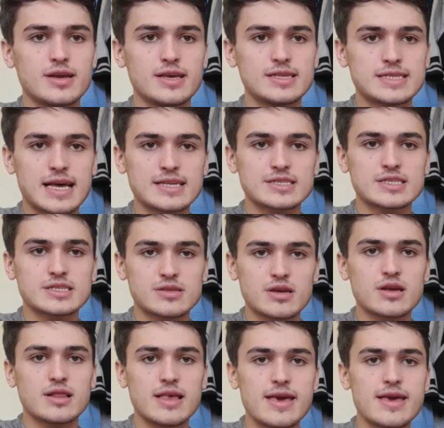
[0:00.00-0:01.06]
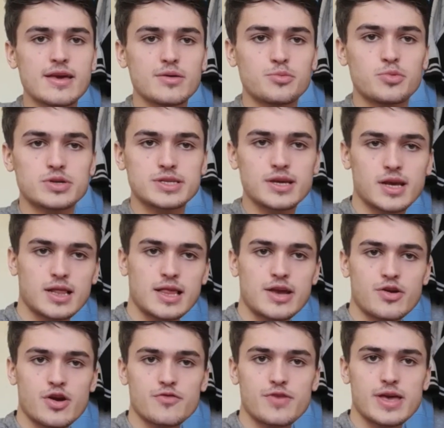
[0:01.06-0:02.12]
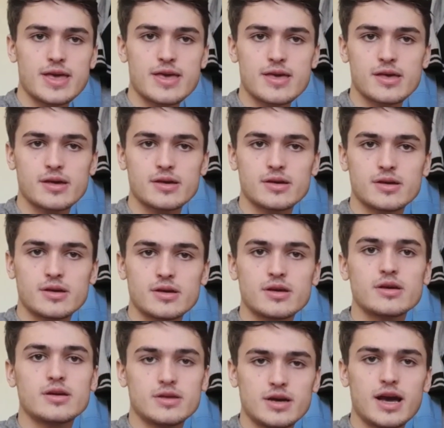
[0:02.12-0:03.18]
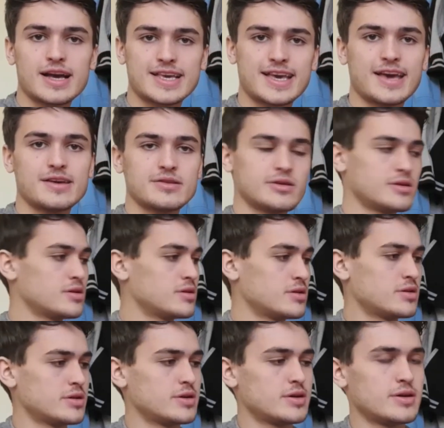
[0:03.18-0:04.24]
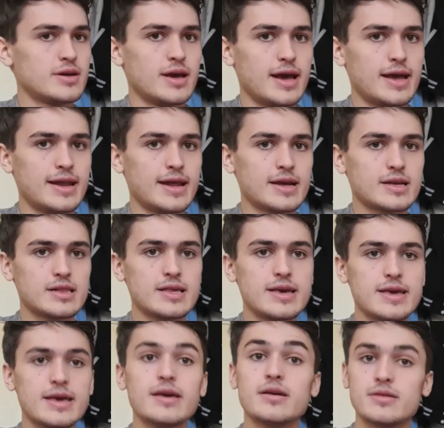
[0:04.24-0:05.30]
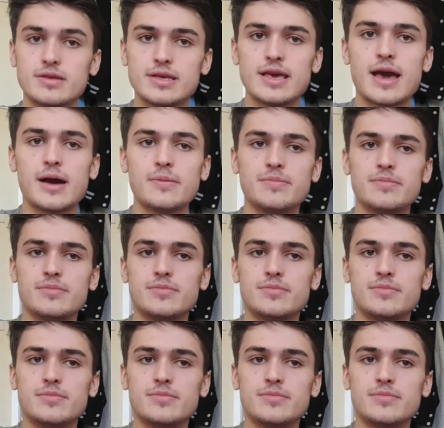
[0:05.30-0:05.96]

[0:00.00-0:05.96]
Is that clear? Was it clear over here? Okay. And then clear, yeah.